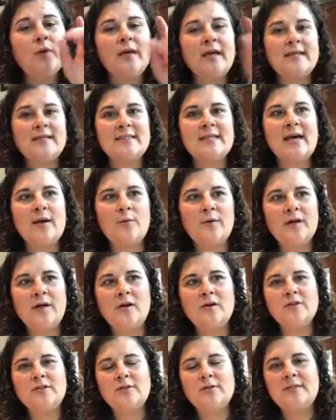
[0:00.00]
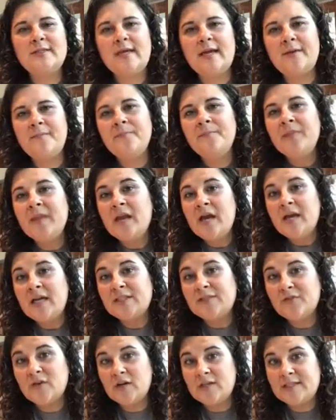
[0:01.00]
oh yes, I want to also say
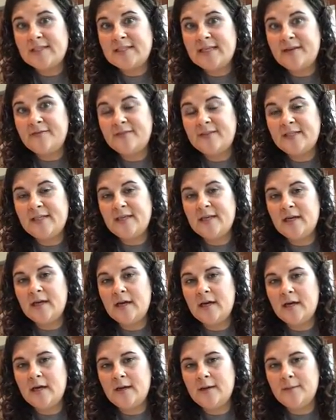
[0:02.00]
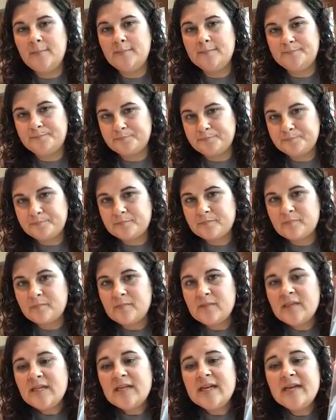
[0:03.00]
as far as safety,
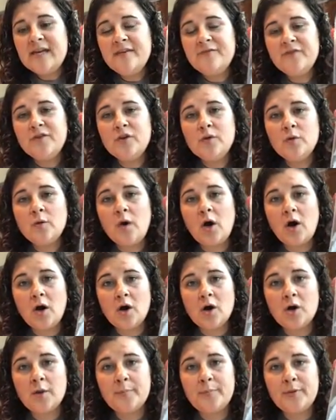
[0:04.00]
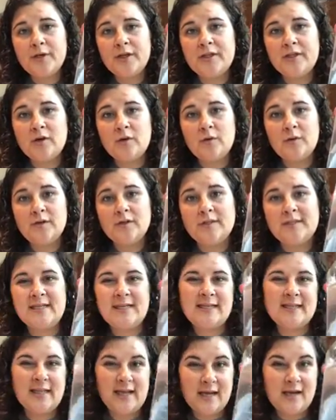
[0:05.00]
if you are putting the oils
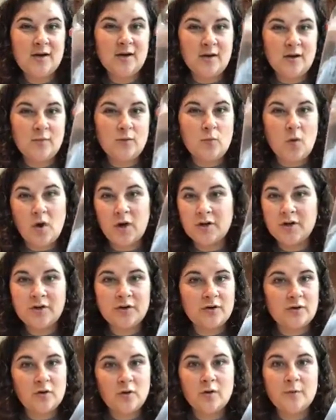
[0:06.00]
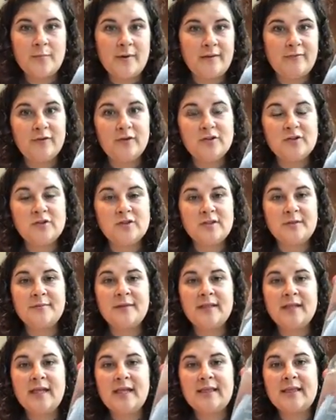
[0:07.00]
in like water or a beverage or
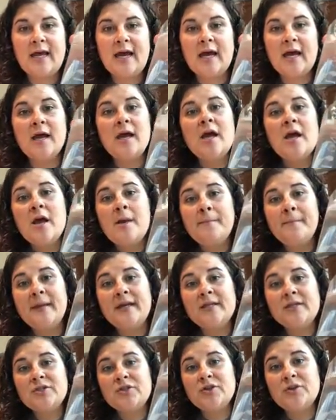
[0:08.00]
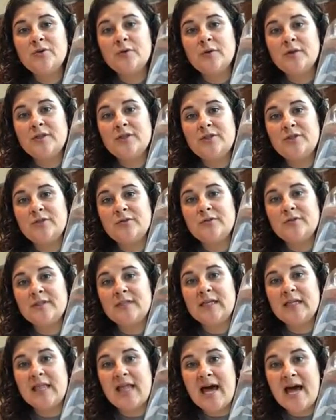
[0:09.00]
something like that, make sure you always use
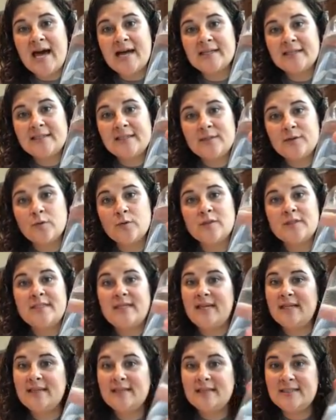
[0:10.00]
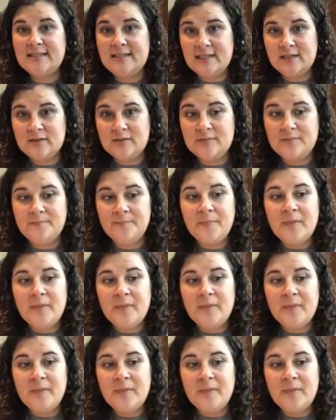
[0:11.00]
glass or stainless steel.